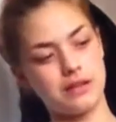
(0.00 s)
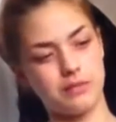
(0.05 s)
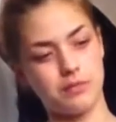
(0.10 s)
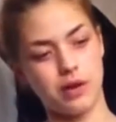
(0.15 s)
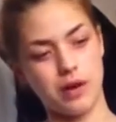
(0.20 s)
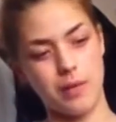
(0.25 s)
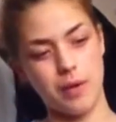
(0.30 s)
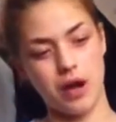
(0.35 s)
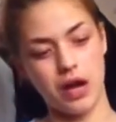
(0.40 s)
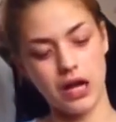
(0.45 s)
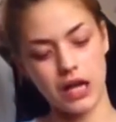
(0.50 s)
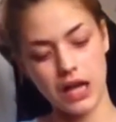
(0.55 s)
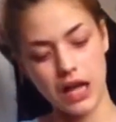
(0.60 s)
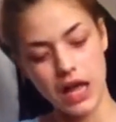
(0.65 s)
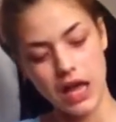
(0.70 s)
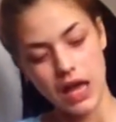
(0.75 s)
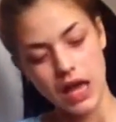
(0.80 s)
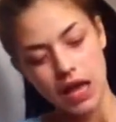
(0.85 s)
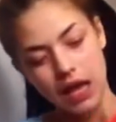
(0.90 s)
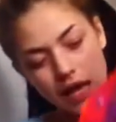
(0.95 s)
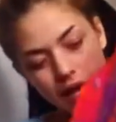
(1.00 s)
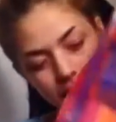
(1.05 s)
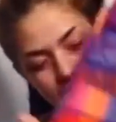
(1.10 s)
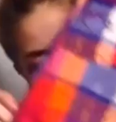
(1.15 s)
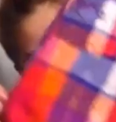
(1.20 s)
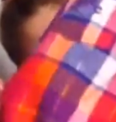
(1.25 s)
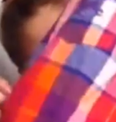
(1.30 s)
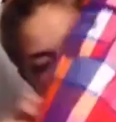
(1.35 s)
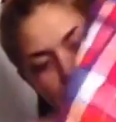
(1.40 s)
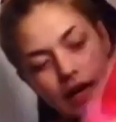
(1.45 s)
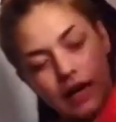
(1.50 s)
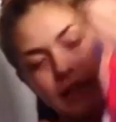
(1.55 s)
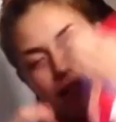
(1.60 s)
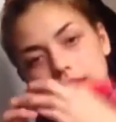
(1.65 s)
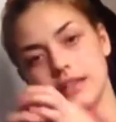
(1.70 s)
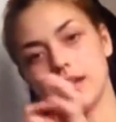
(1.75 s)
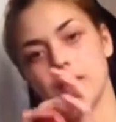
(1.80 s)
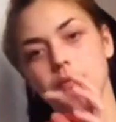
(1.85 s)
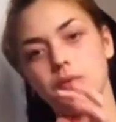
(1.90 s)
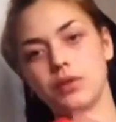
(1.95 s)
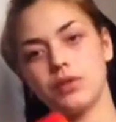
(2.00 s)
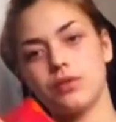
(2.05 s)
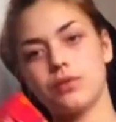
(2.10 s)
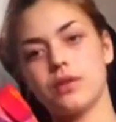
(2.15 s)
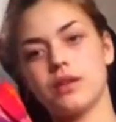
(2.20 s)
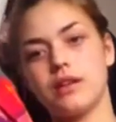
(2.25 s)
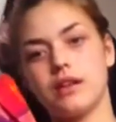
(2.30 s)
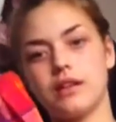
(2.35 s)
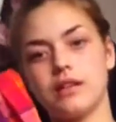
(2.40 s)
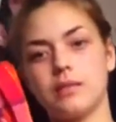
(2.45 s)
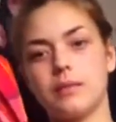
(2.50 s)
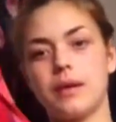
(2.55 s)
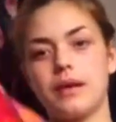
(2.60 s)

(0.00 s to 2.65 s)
Primark, and what's really nice about